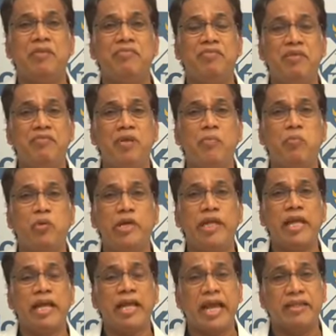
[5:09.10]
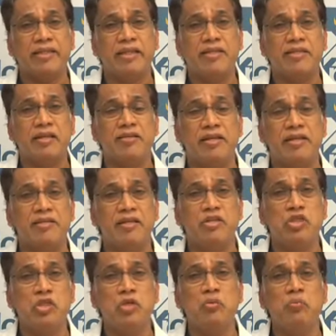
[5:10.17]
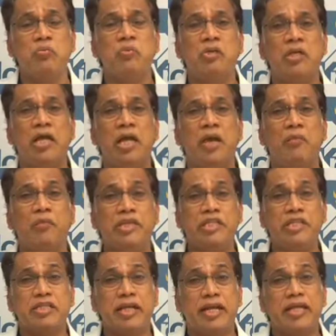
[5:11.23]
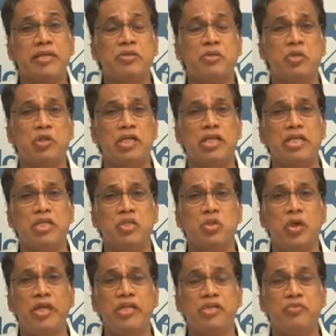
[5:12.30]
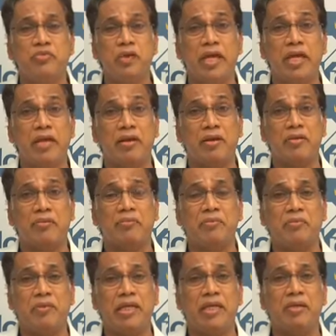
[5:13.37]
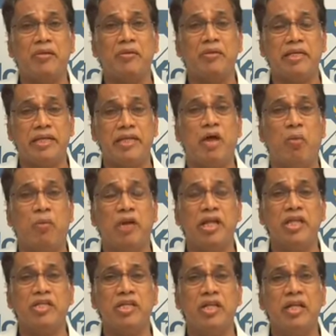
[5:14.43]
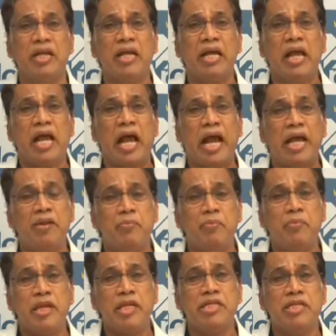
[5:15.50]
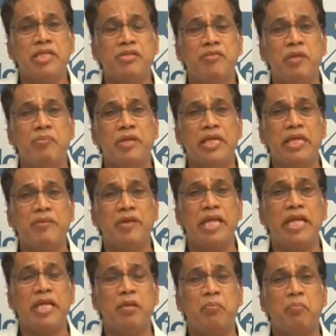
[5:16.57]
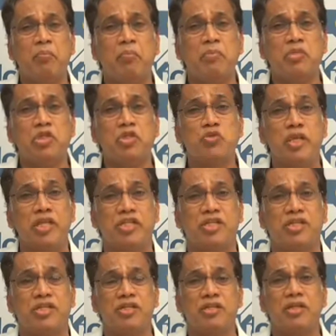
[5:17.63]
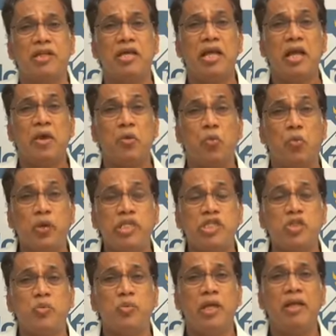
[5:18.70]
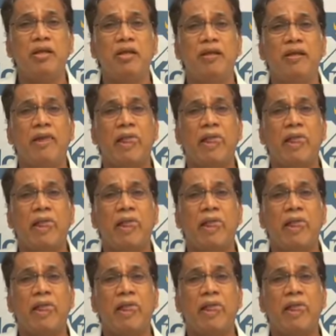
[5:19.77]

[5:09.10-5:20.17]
we will put a catheter, little tube, which is connected to the knee joint where we did operation, and the patient will be given a switch, which will,